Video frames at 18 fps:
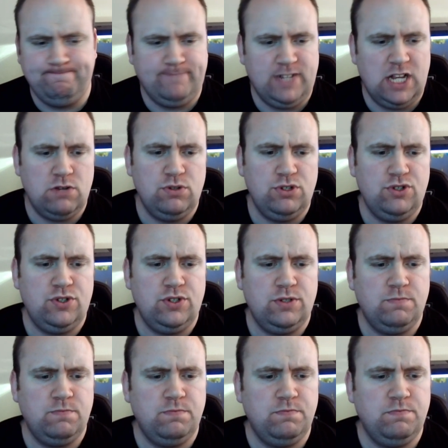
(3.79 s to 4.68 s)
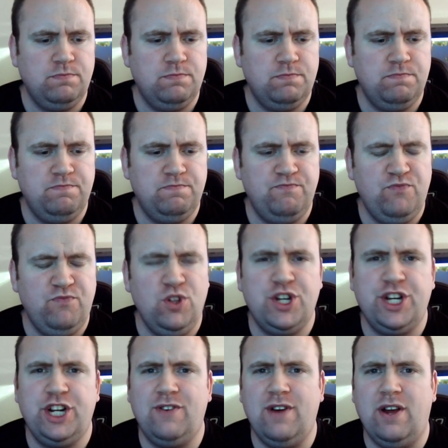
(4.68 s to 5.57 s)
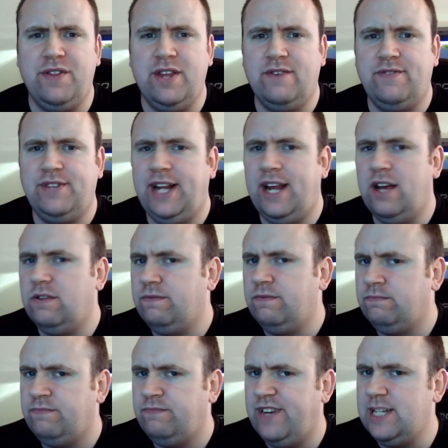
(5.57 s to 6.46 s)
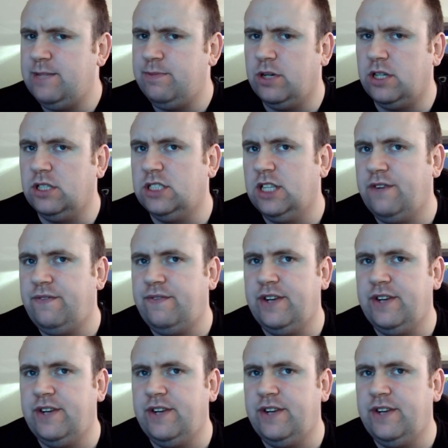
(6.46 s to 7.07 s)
I was looking around the other day on Facebook and stuff,